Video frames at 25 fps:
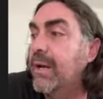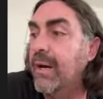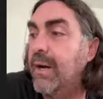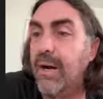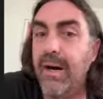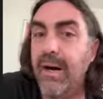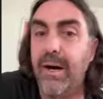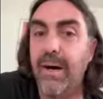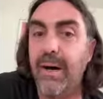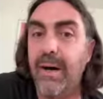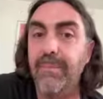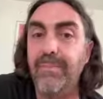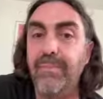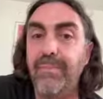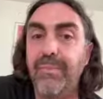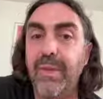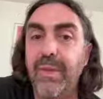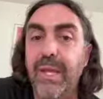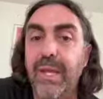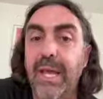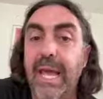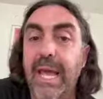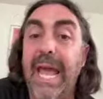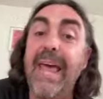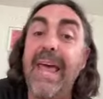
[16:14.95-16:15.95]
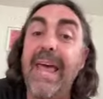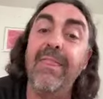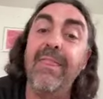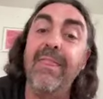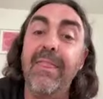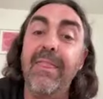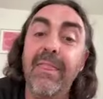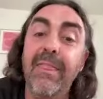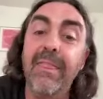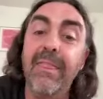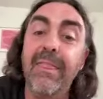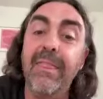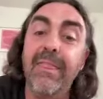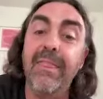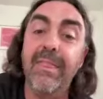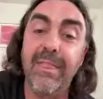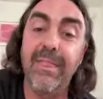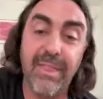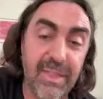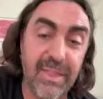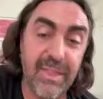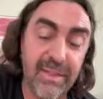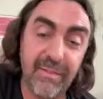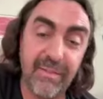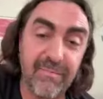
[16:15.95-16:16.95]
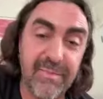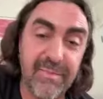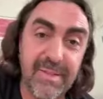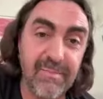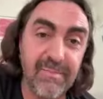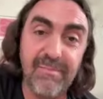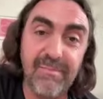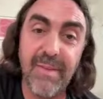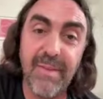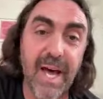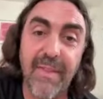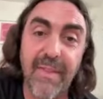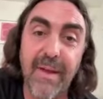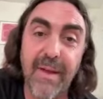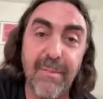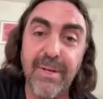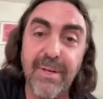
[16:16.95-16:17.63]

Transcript: Not that